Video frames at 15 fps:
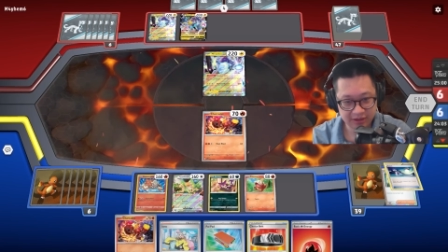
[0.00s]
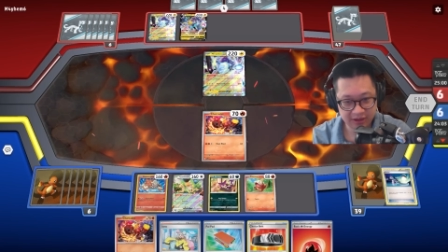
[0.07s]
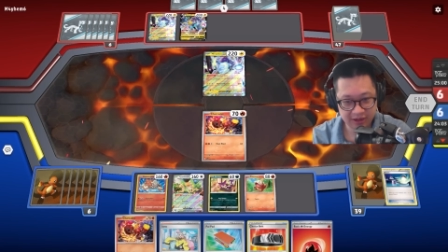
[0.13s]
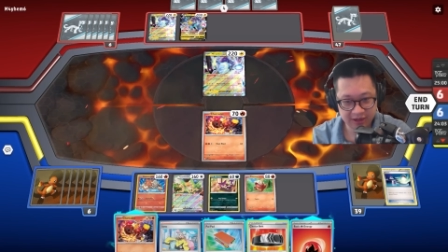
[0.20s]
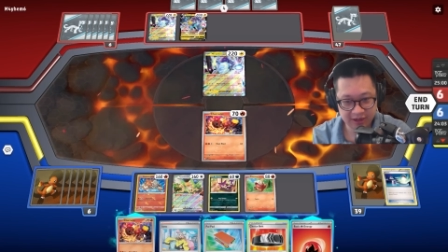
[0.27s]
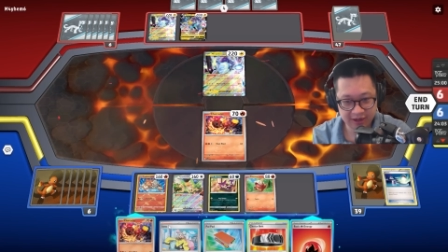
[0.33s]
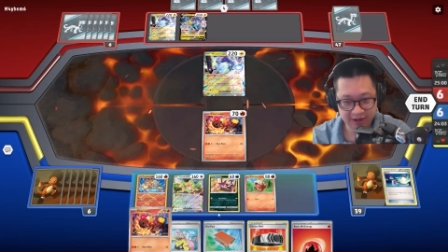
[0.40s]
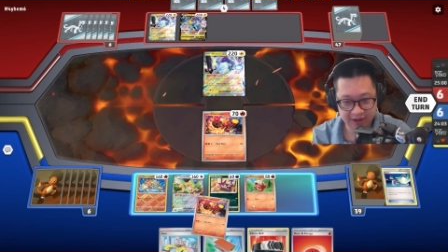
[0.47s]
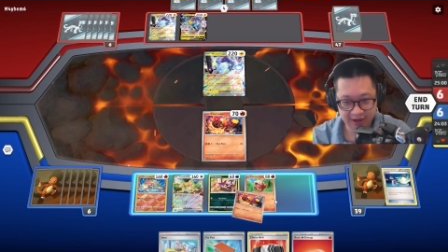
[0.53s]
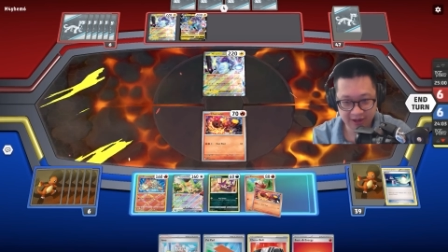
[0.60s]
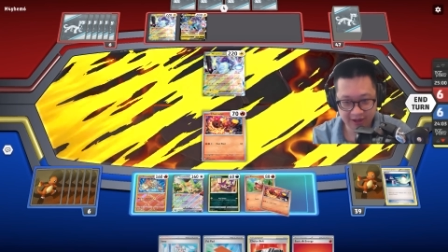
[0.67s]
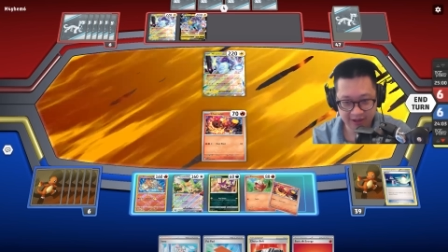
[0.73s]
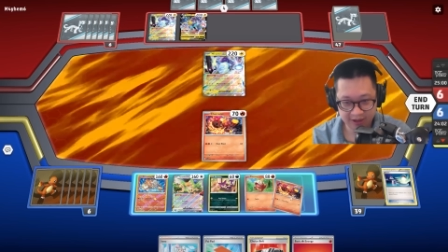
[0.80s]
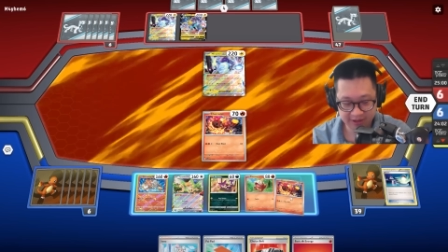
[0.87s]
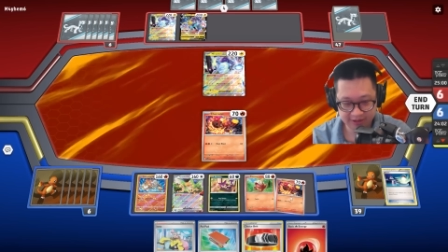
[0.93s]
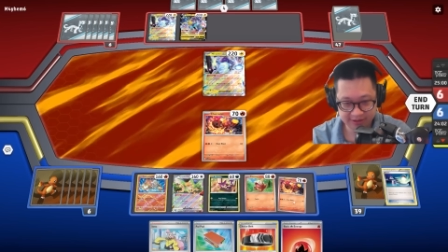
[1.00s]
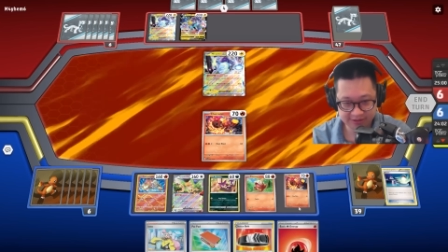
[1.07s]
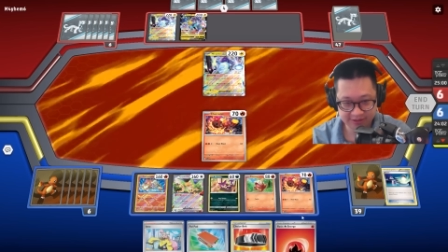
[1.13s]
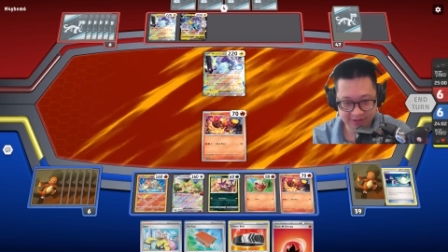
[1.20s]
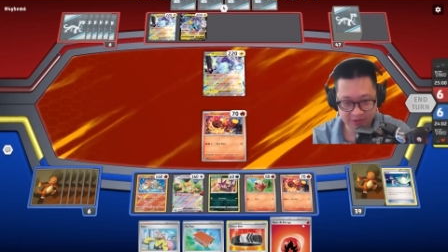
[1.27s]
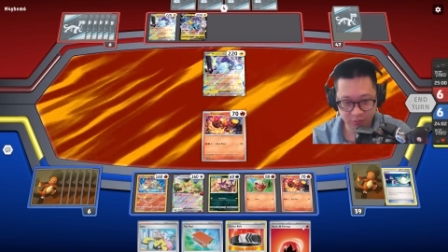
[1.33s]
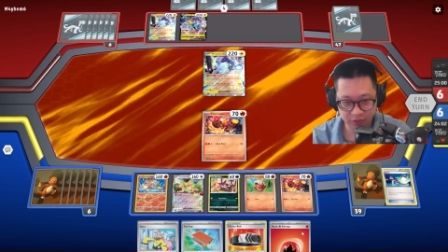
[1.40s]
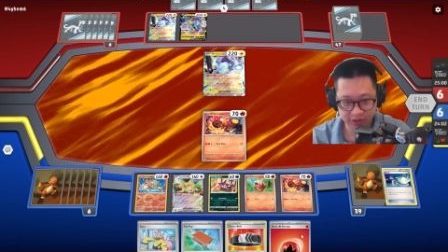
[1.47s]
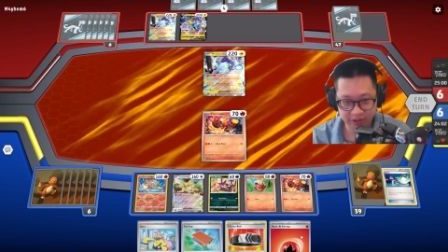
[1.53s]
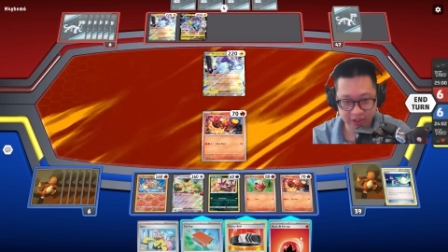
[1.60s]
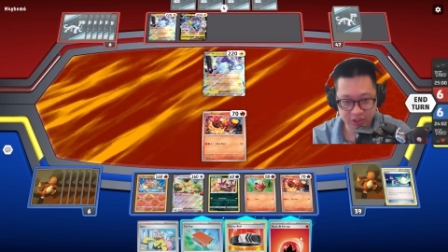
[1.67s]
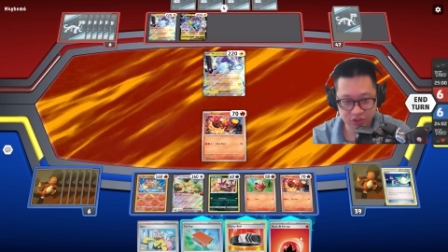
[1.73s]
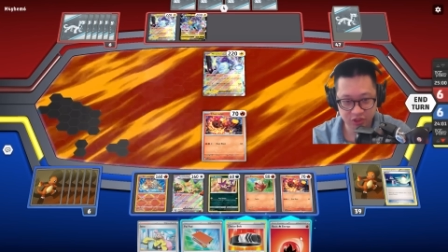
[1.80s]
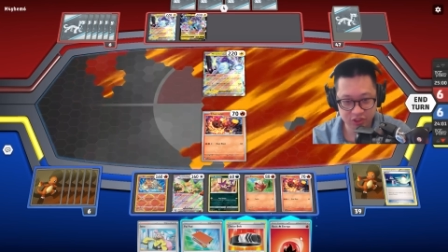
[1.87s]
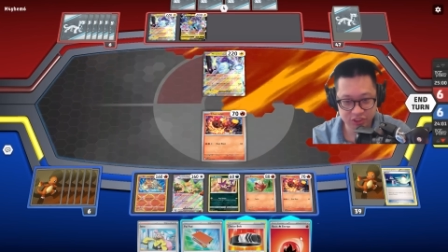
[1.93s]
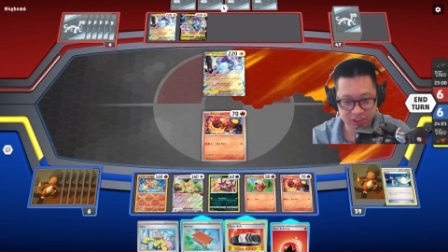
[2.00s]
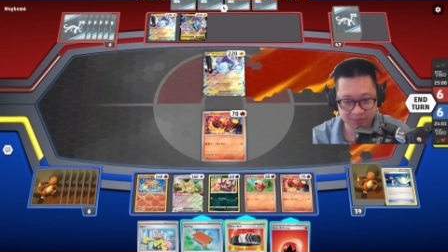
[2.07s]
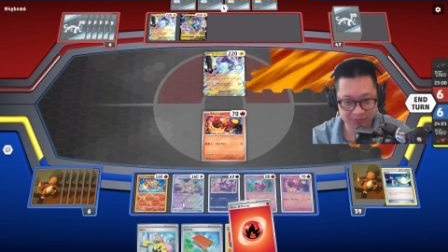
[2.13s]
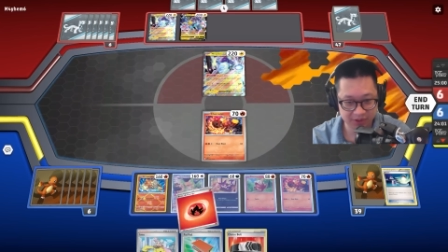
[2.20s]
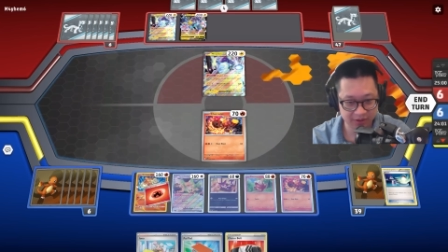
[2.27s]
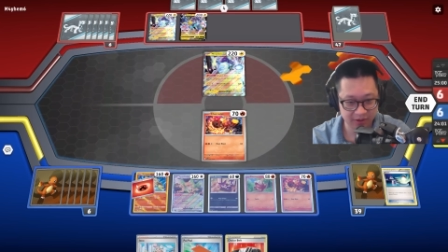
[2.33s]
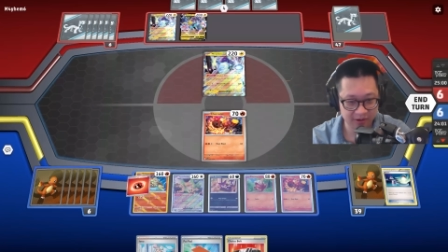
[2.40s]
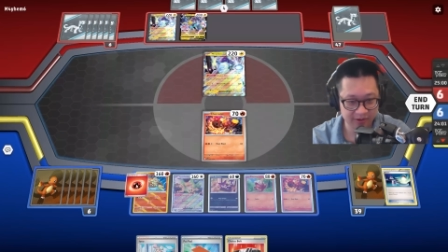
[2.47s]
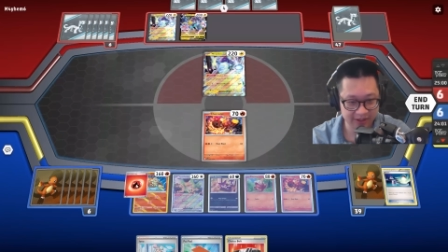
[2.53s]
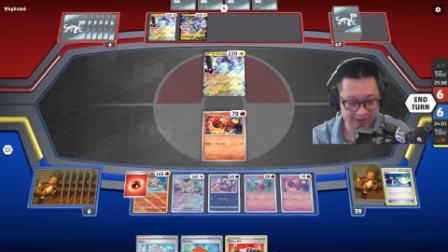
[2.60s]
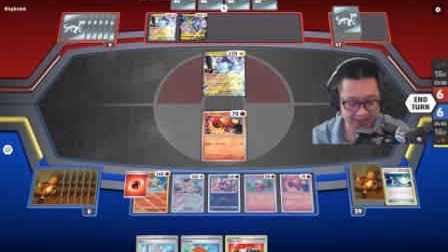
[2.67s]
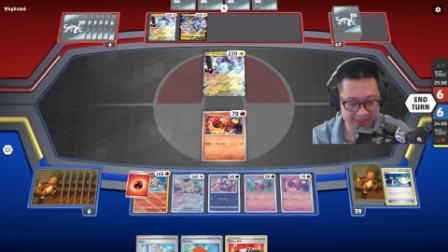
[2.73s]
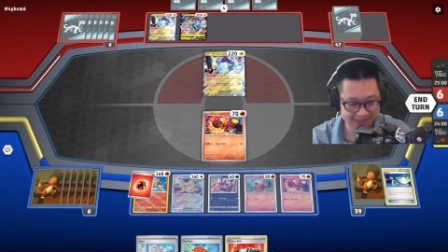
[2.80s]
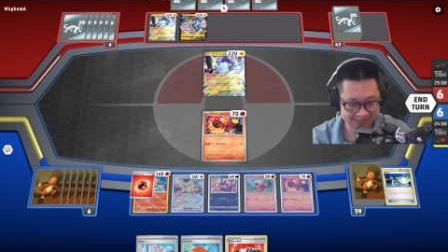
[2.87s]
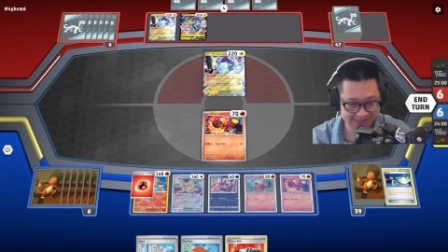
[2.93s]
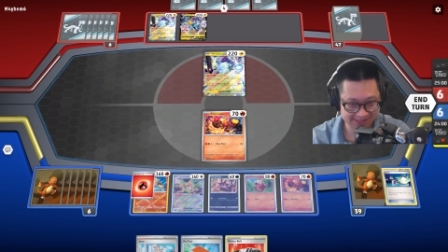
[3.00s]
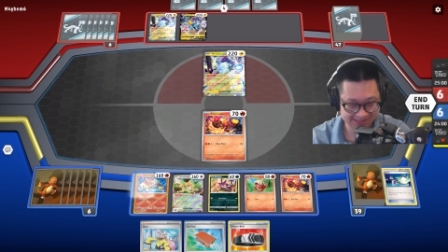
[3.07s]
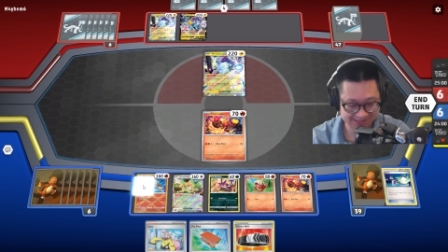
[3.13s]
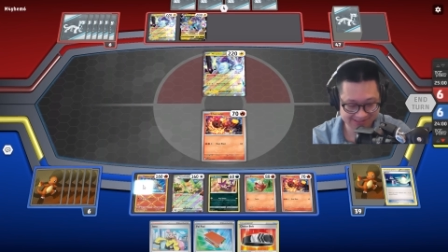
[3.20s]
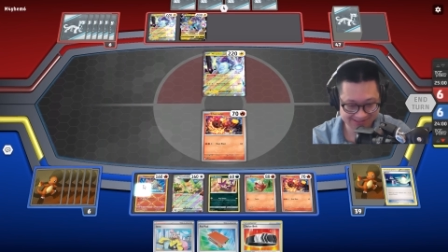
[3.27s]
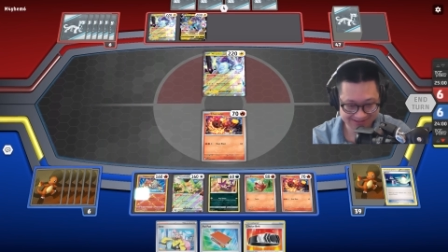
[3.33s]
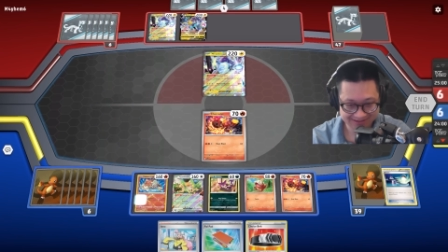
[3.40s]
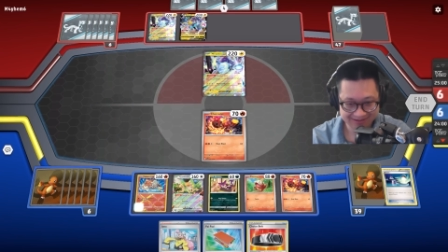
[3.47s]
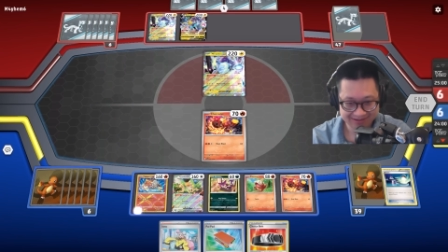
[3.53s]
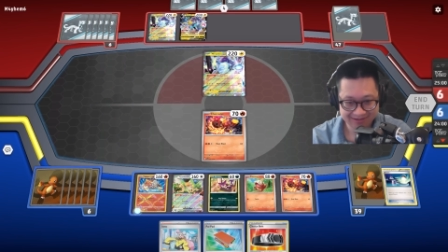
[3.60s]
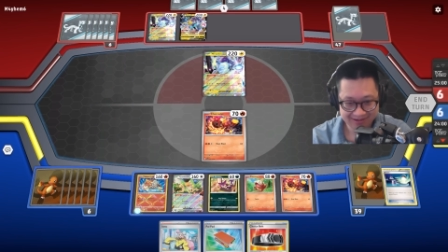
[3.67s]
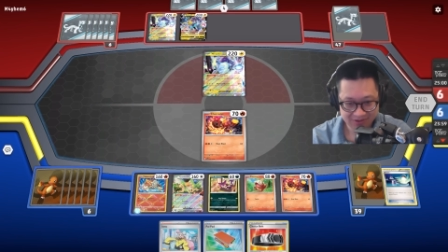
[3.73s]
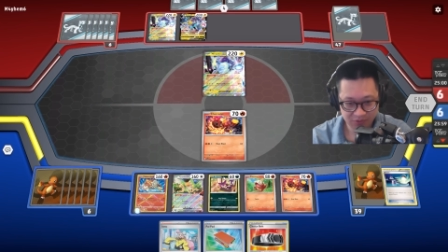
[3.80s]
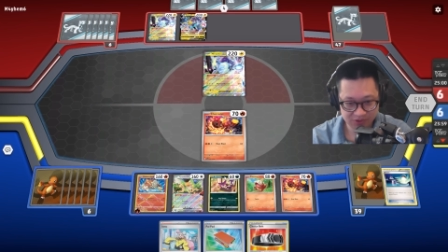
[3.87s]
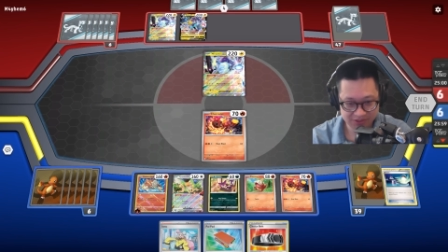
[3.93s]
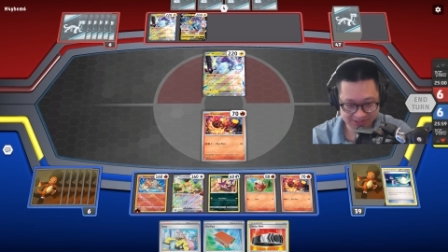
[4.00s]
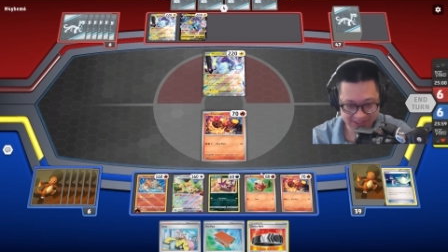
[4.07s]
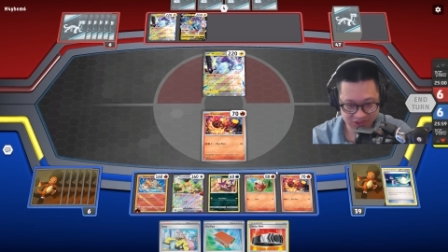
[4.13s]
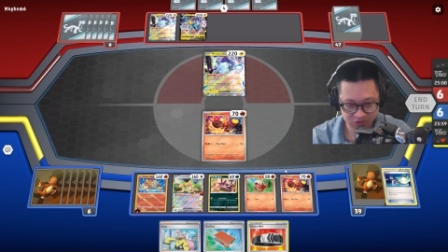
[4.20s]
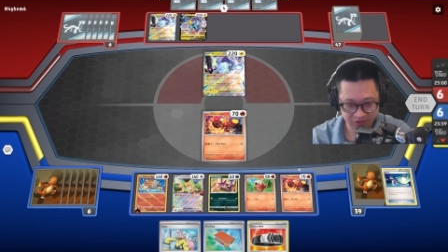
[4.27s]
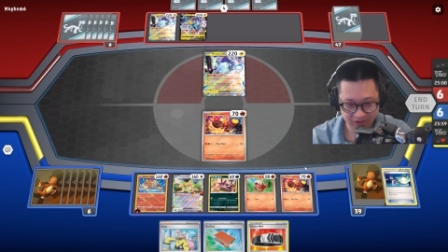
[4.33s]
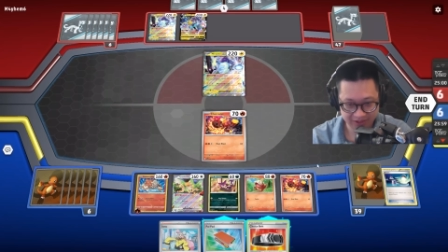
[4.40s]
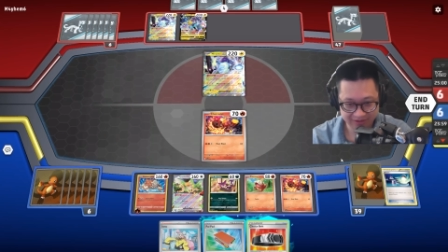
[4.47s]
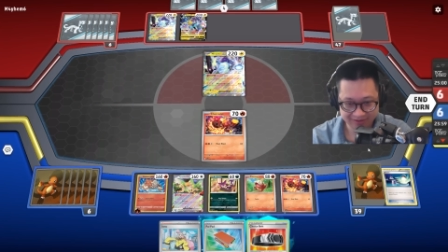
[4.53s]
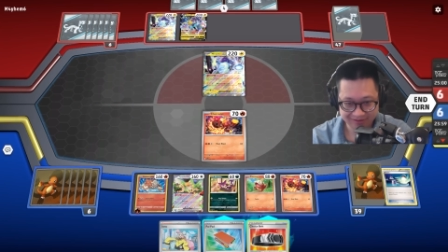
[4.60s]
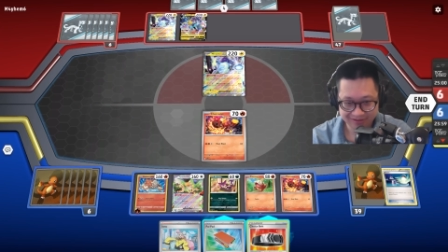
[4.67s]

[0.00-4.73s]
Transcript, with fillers: And we're gonna charge up the card that needs this, which is Heatran.